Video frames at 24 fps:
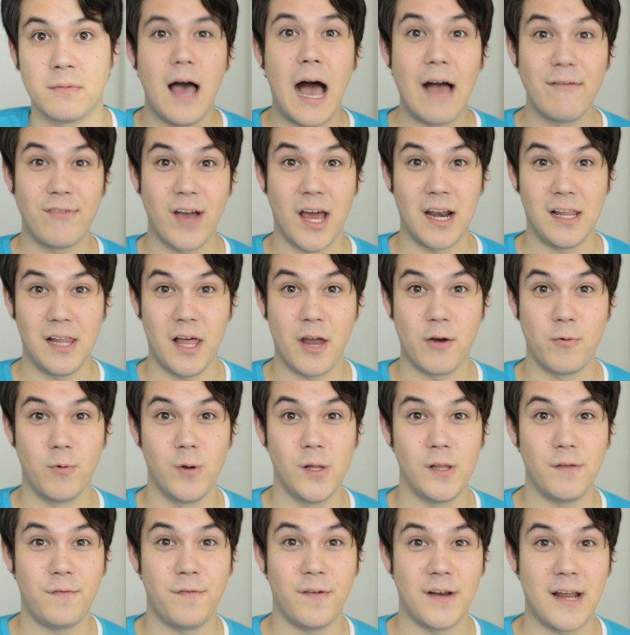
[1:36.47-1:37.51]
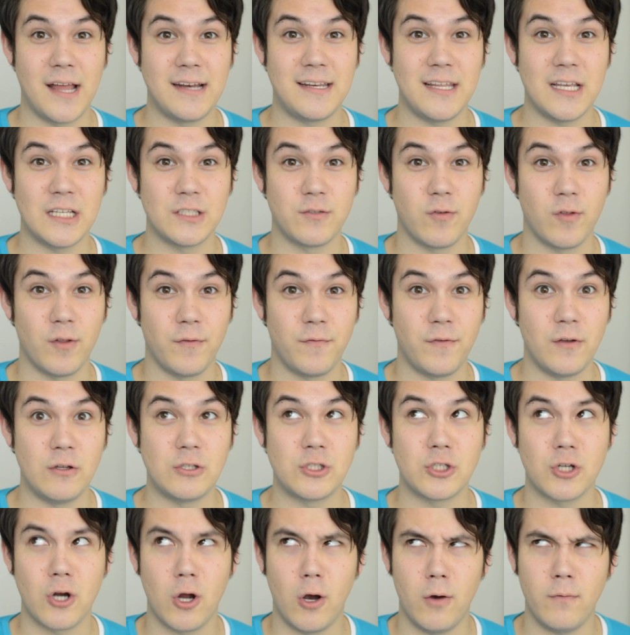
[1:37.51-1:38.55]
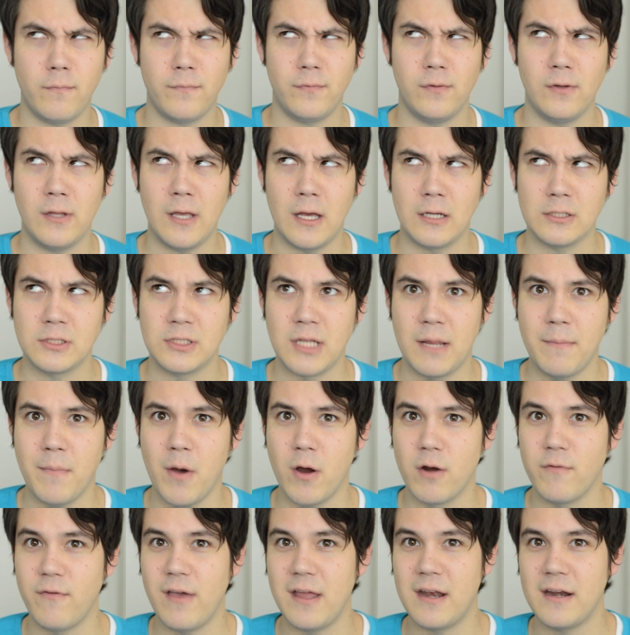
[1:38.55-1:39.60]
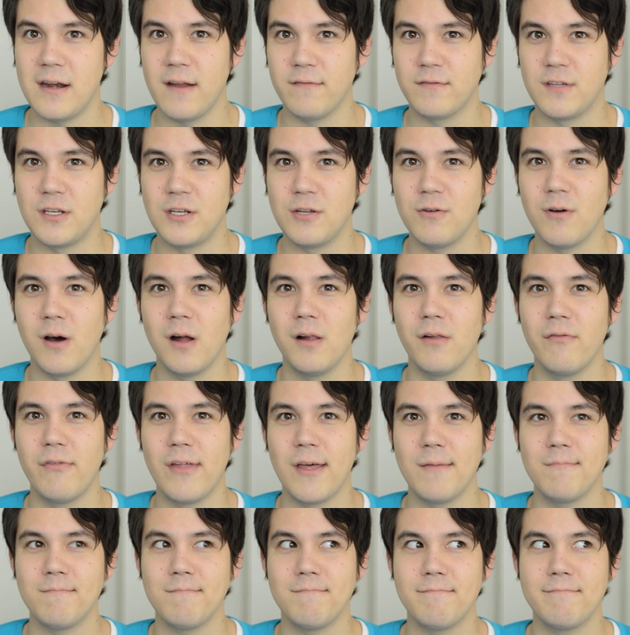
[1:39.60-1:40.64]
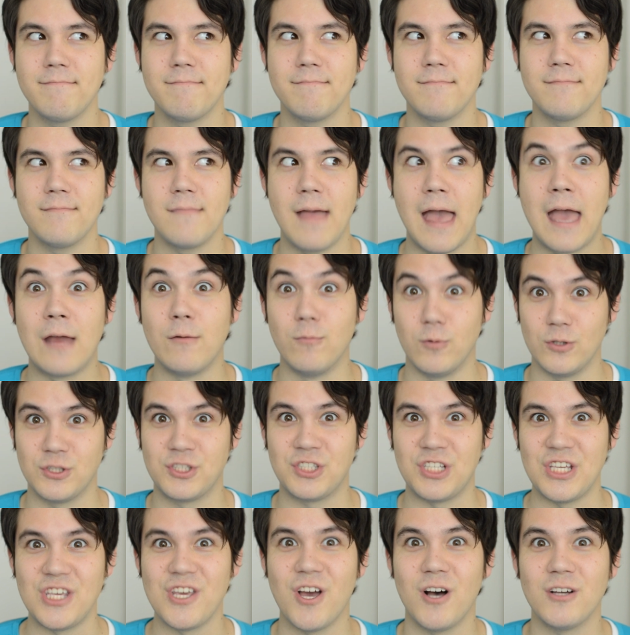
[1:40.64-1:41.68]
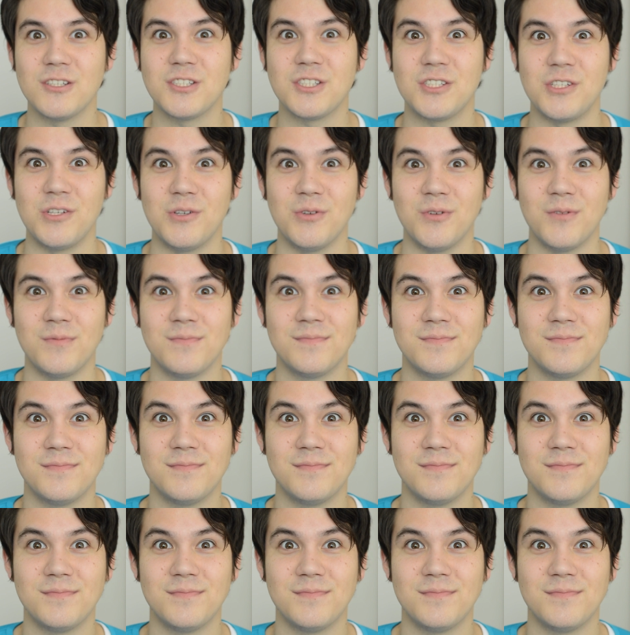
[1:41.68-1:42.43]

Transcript: I've got a lot of really fun ideas for the future. Hopefully I'll stay motivated enough to do all of them, and we'll see y'all soon.